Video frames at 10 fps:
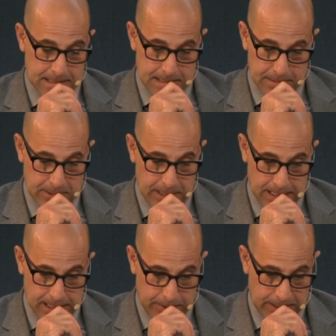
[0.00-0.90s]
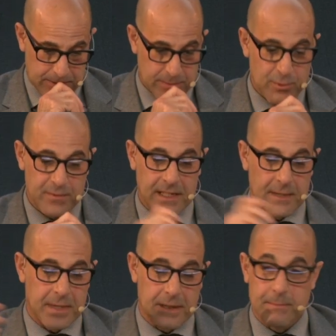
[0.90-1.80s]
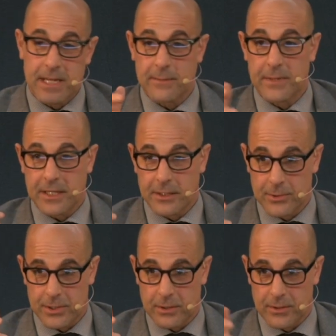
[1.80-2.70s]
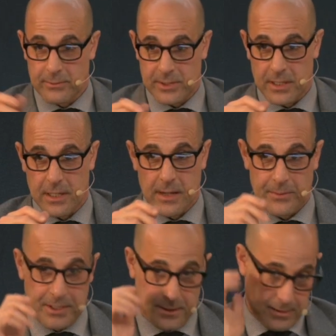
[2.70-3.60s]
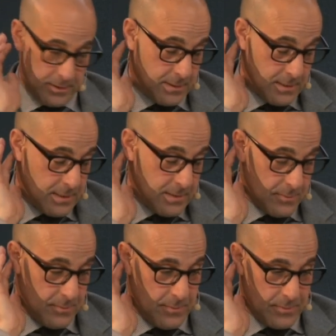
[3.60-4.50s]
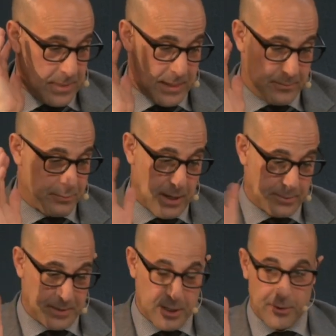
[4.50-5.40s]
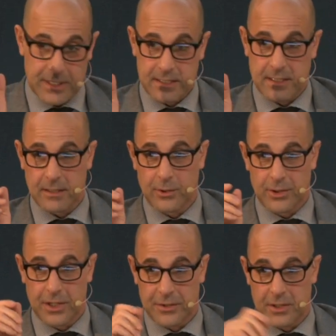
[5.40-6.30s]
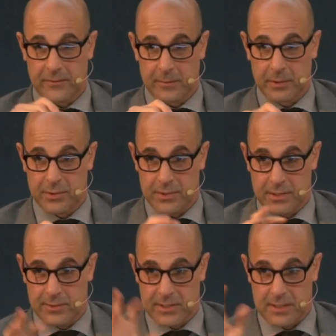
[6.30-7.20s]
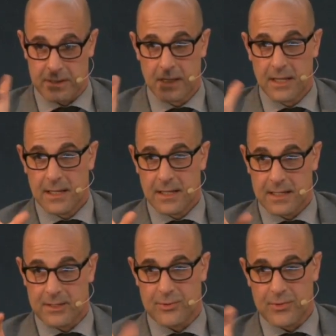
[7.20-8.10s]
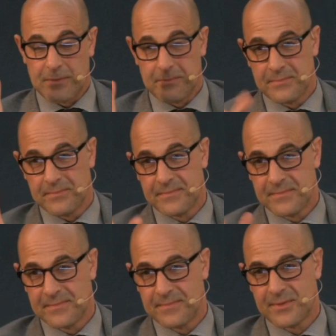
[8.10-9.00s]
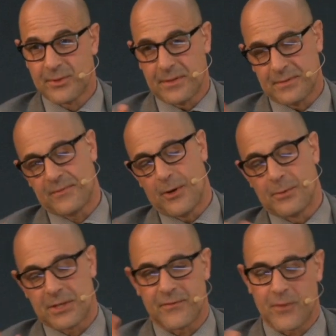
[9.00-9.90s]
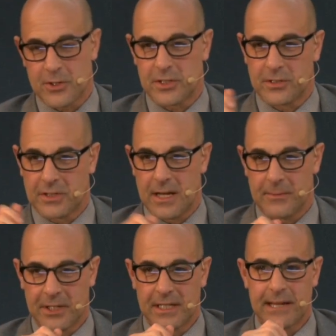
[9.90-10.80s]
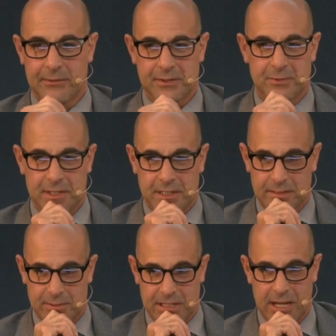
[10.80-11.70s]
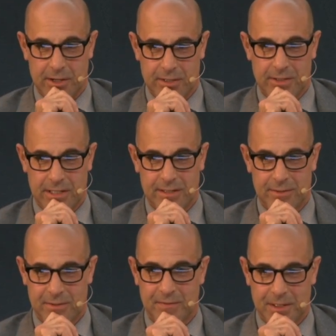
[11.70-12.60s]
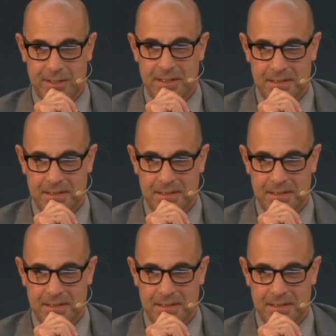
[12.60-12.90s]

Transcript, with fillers: I'm trying to think. There's a movie that I made many, many years ago that was a comedy that may, probably no one has seen called Undercover Blues. That was this extreme, sort of almost a farcical comedy, and that was really there was a character there that was fun.